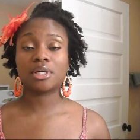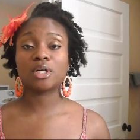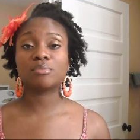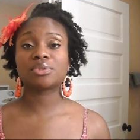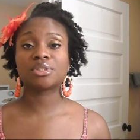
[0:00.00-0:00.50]

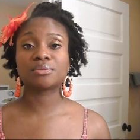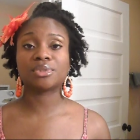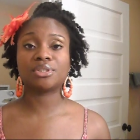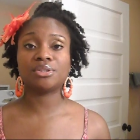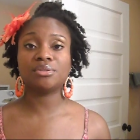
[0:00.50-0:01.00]
helps to
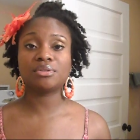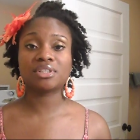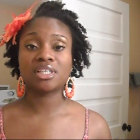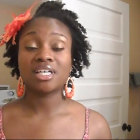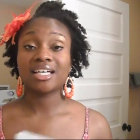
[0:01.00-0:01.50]

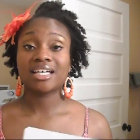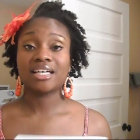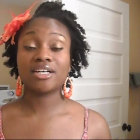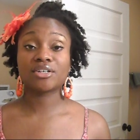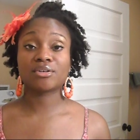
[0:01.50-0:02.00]
reduce
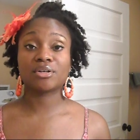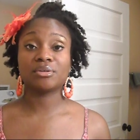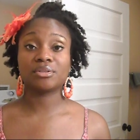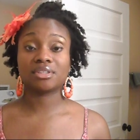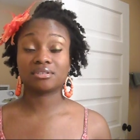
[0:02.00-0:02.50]
hair
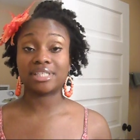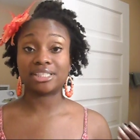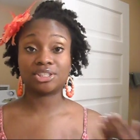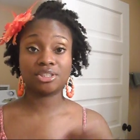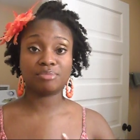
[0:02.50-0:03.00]
growth
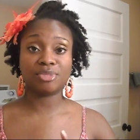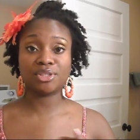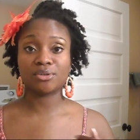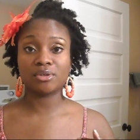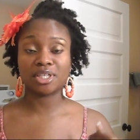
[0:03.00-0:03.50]
that shouldn't be
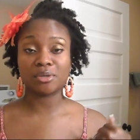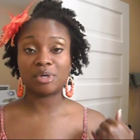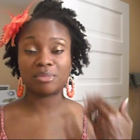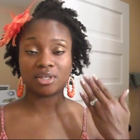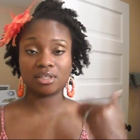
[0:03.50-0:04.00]
growing in
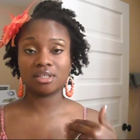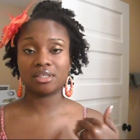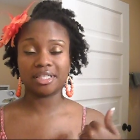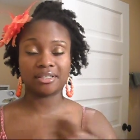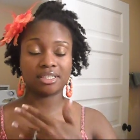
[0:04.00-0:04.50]
women on
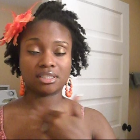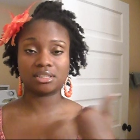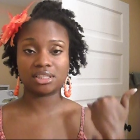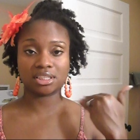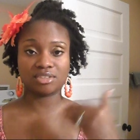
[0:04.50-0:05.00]
other areas
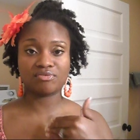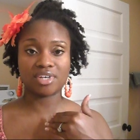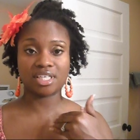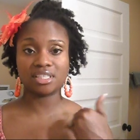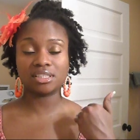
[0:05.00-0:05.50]
such as the
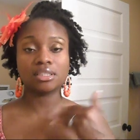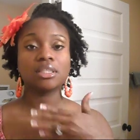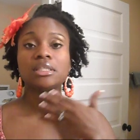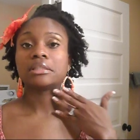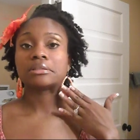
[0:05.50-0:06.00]
face,
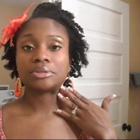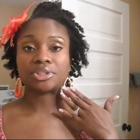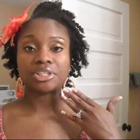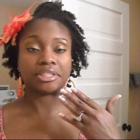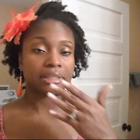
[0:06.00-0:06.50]

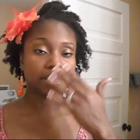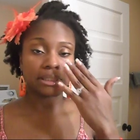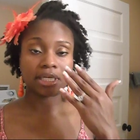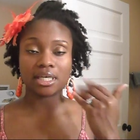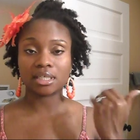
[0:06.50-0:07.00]
chin,
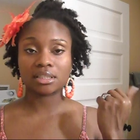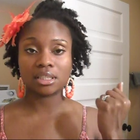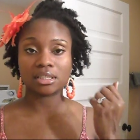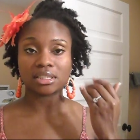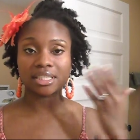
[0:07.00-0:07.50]
neck,
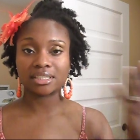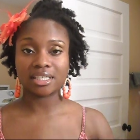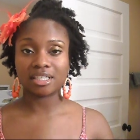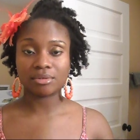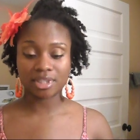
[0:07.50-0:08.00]
things like
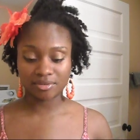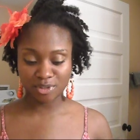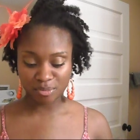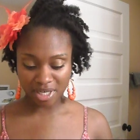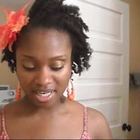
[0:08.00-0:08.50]
that, whatever
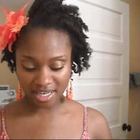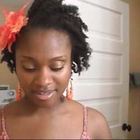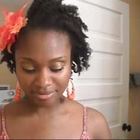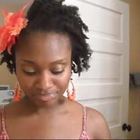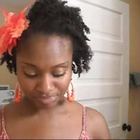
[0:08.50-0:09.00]
you may
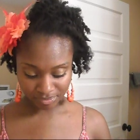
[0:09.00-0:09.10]
have.